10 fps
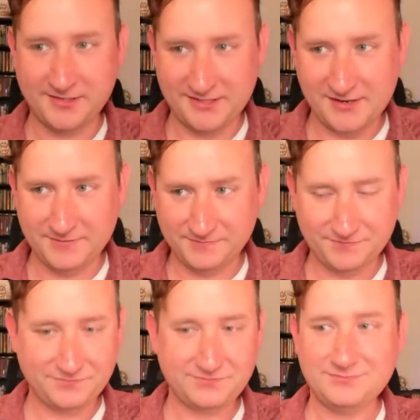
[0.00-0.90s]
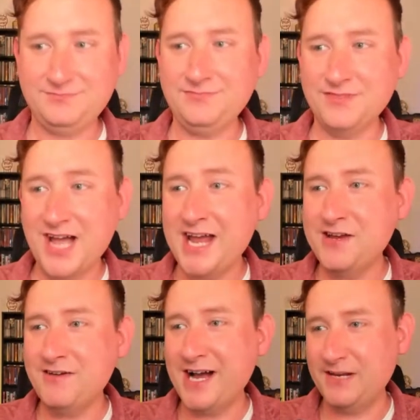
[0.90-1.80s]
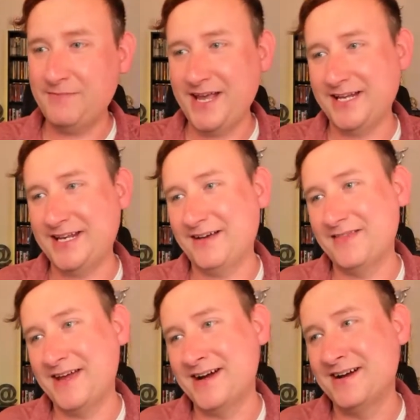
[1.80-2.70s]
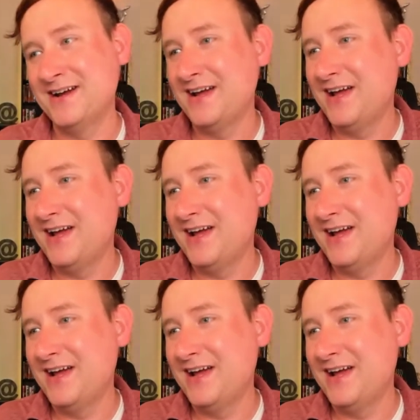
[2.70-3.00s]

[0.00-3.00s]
So I knew I had to make it down there.